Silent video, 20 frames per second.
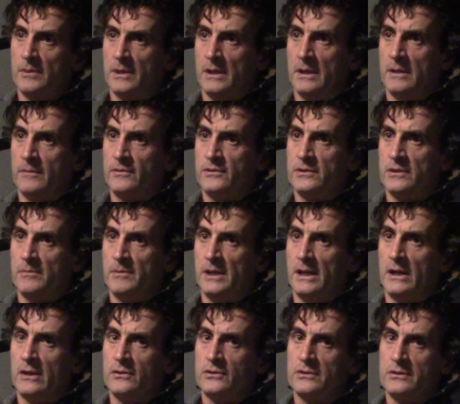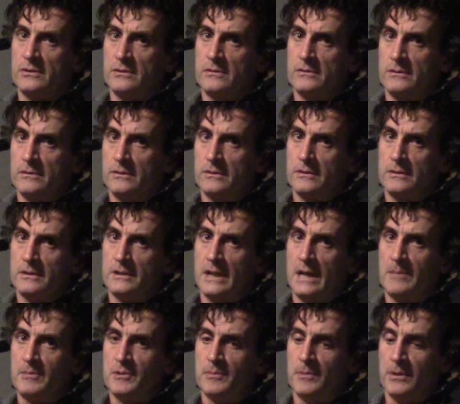And if somebody else
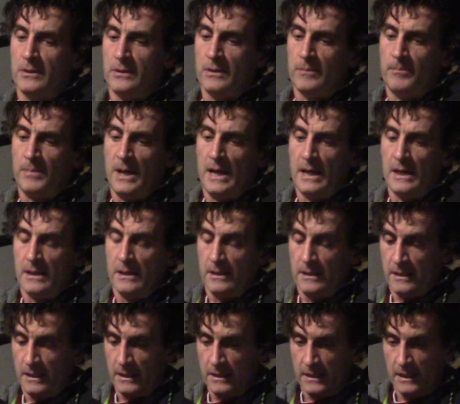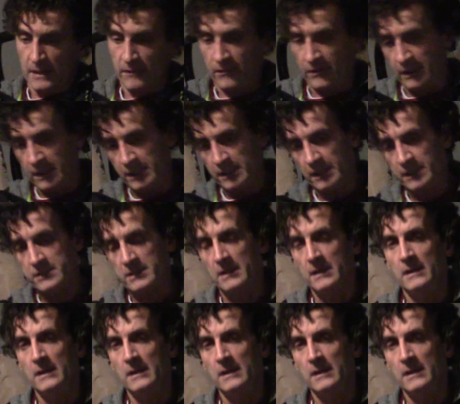taps me on the back, that definitely does.